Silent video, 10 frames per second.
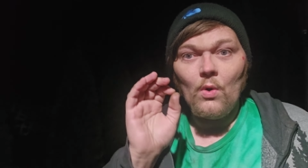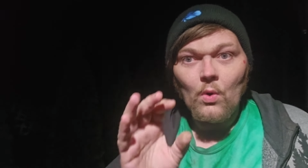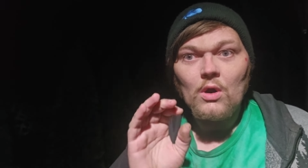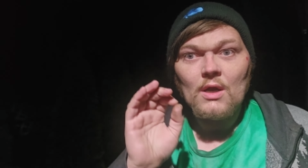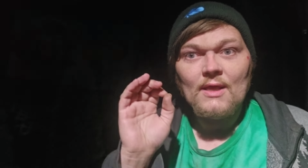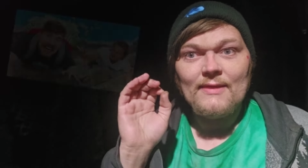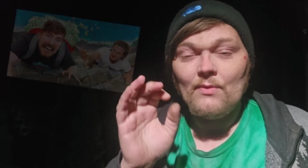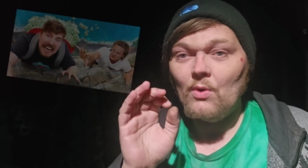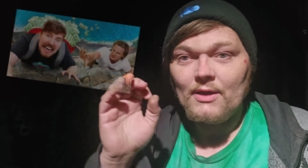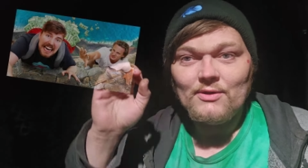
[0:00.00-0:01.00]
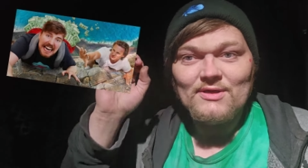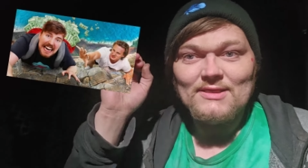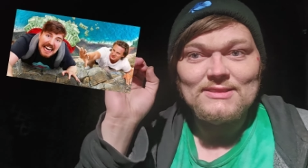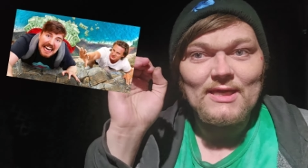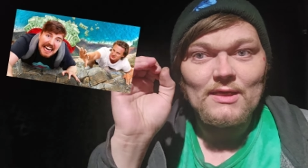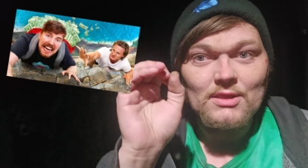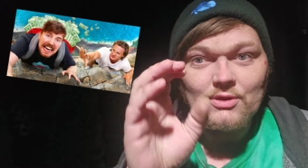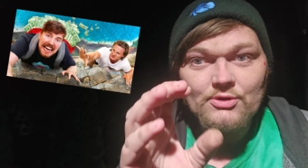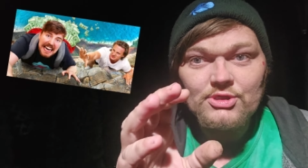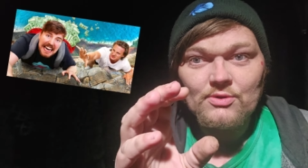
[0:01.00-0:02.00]
or they want you to stay
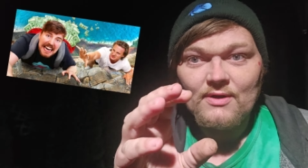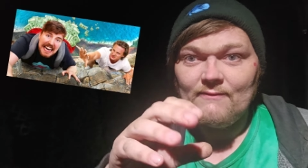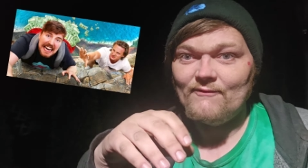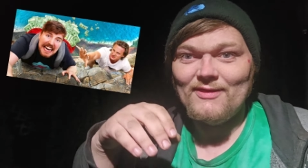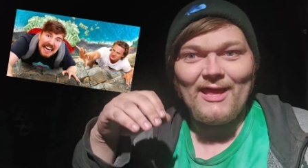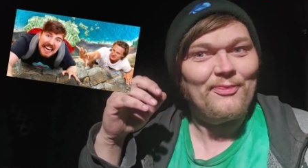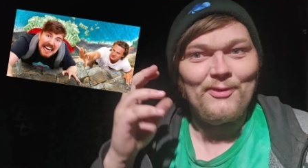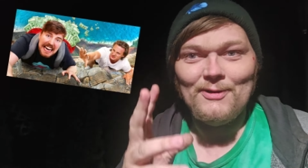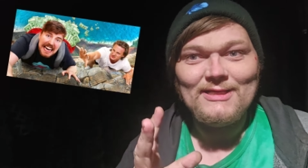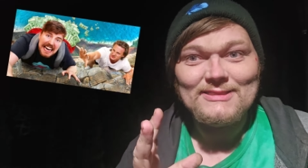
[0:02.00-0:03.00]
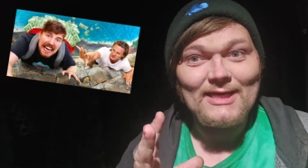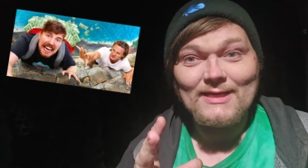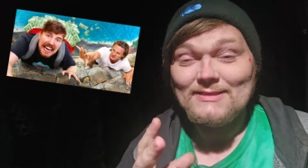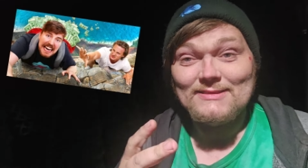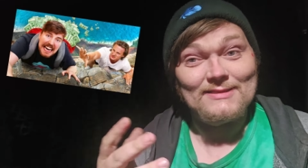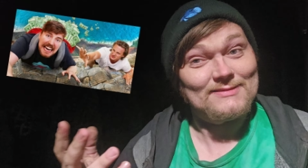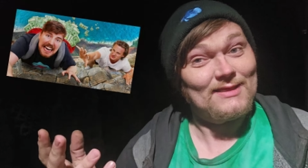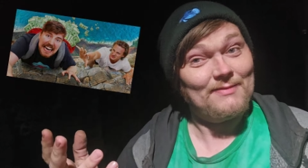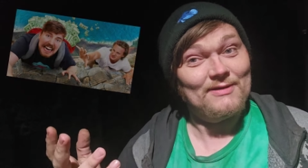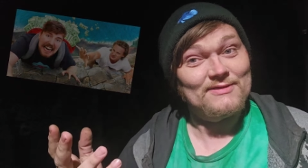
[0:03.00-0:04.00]
glued to it for that thirty seconds. That's
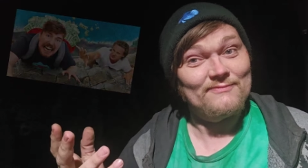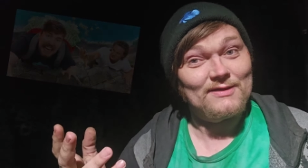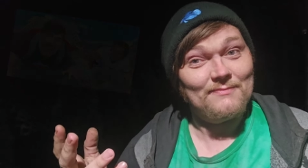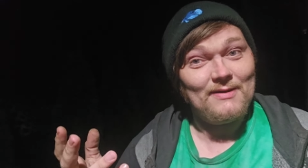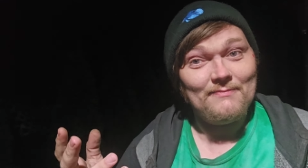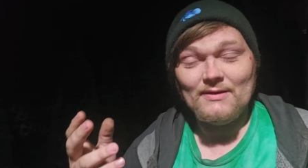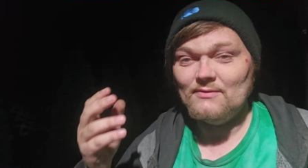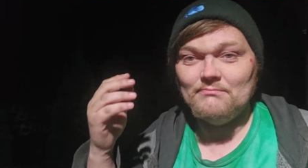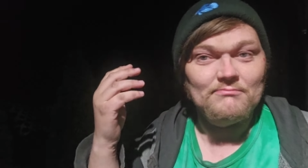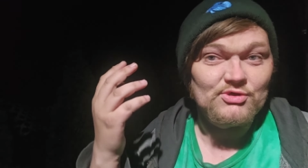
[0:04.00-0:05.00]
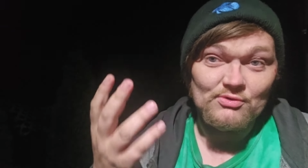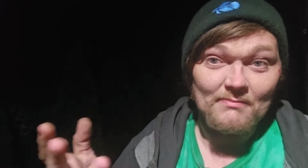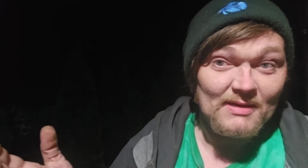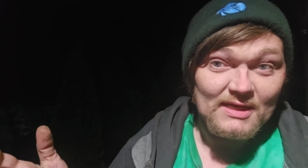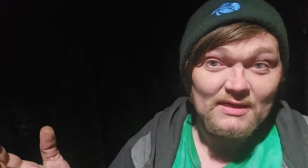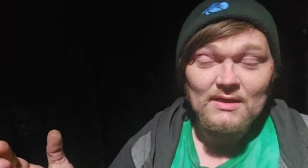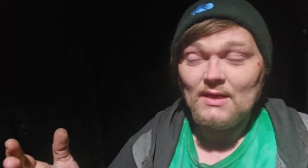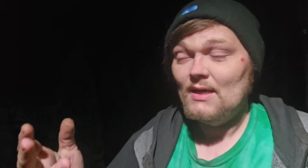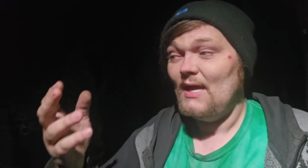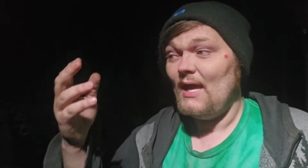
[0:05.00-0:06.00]
not much of a commitment, to a minute.
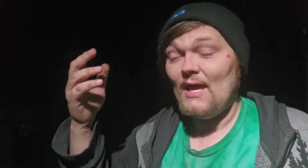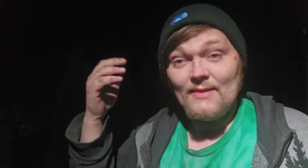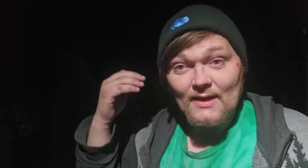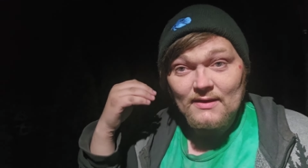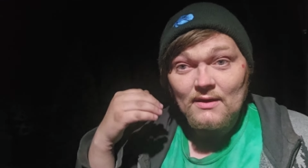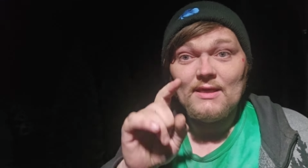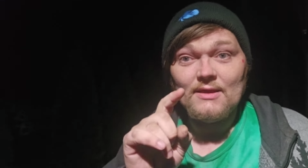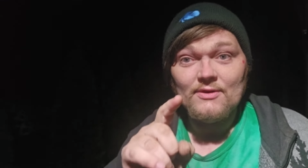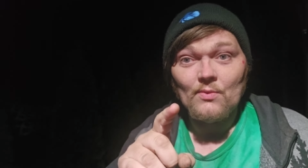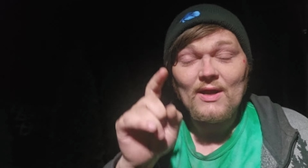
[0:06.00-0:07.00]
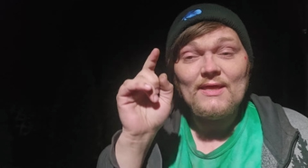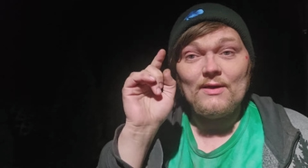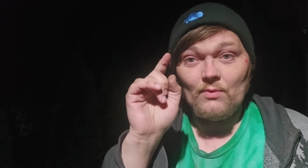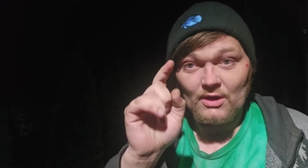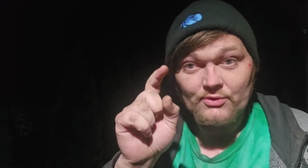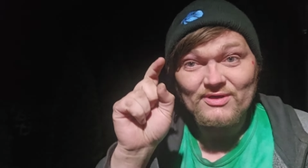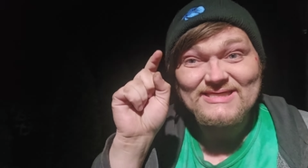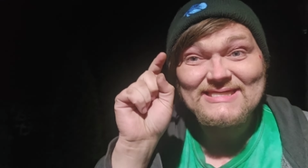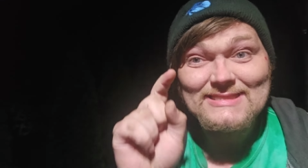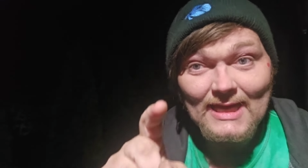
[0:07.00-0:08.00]
And then either way, they want you to
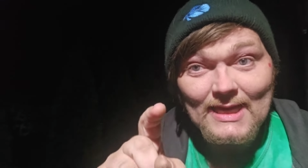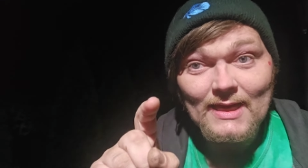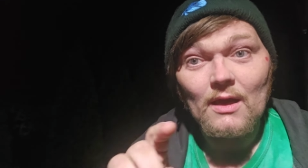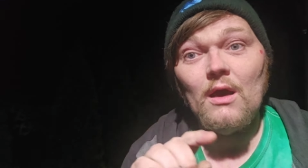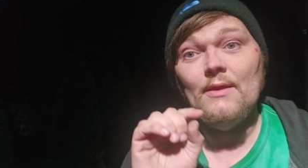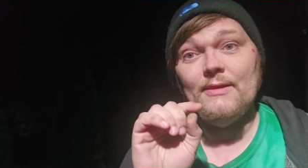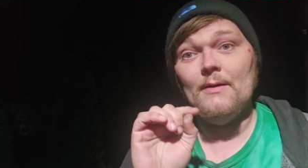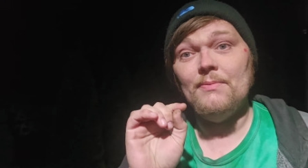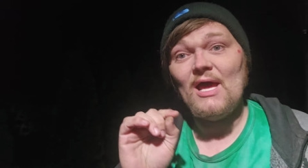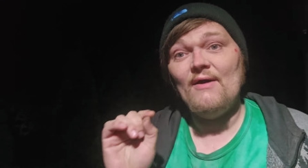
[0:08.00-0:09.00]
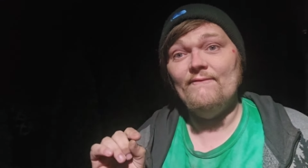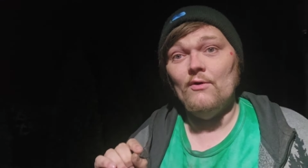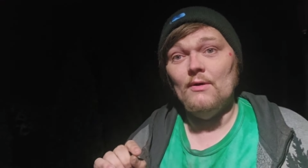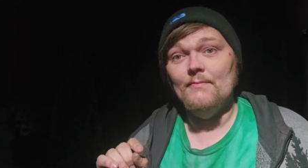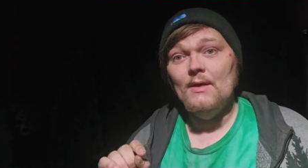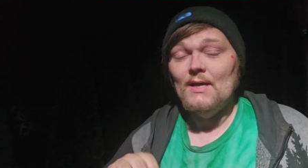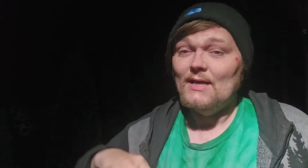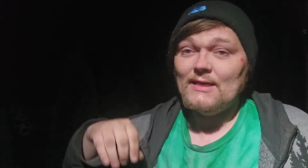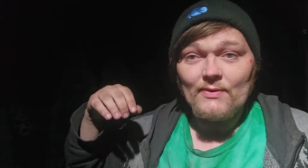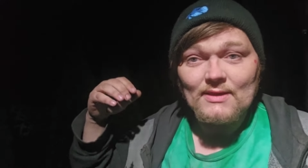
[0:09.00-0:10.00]
stay on their platform.
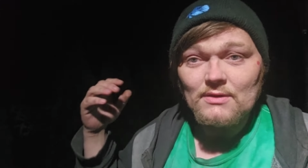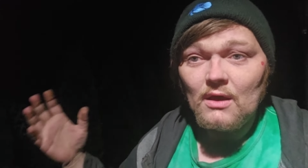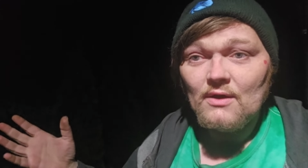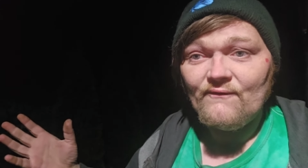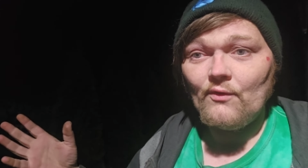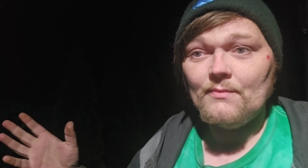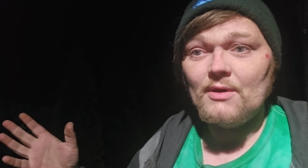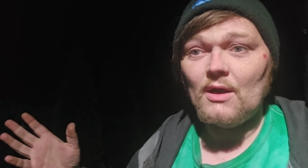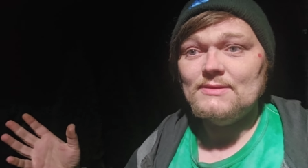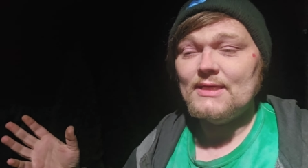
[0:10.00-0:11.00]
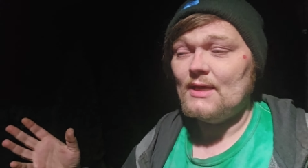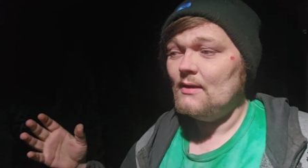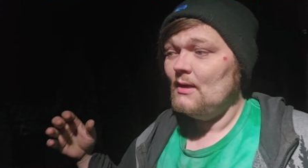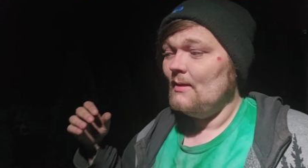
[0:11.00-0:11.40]
Now, in the longer form content,